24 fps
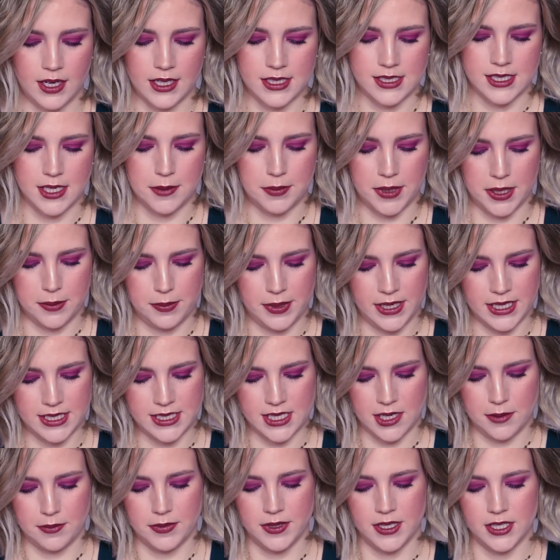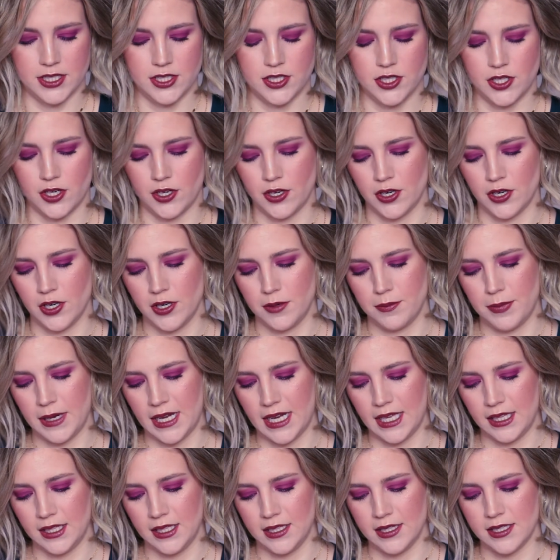Next up, I picked up this Tarte
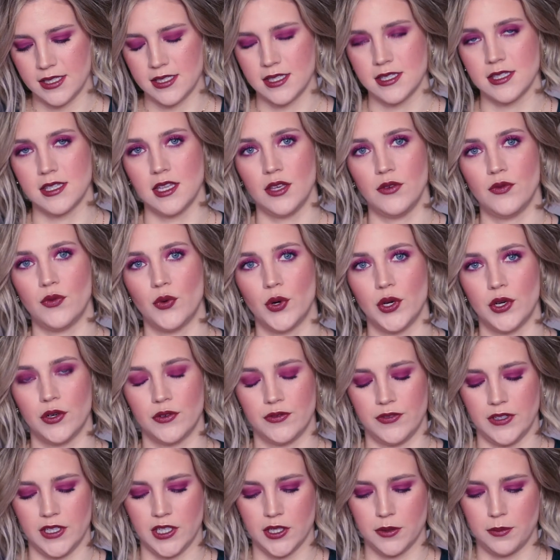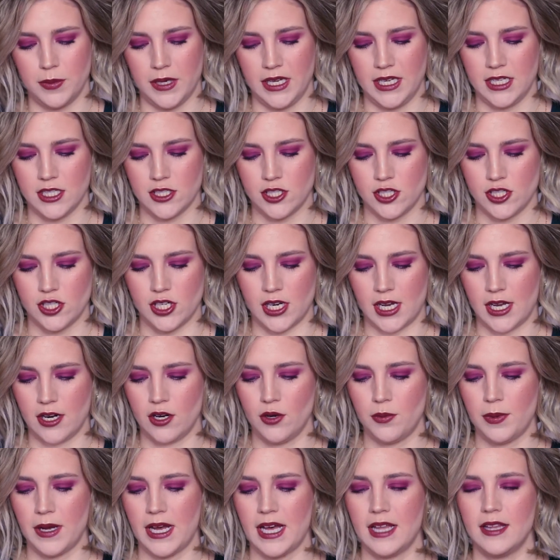palette. This is the Foil Finger Paint
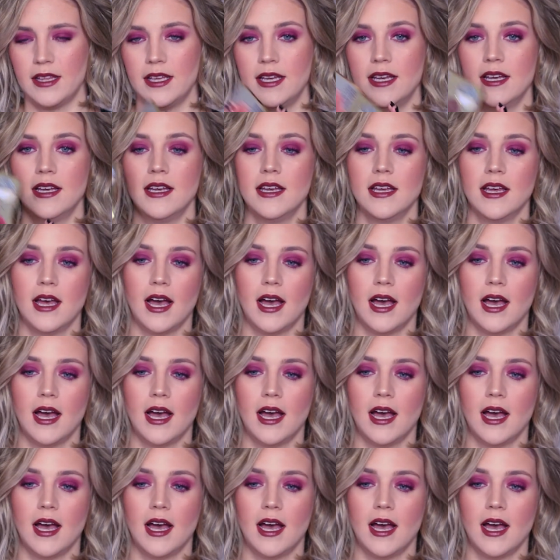Shadow Palette.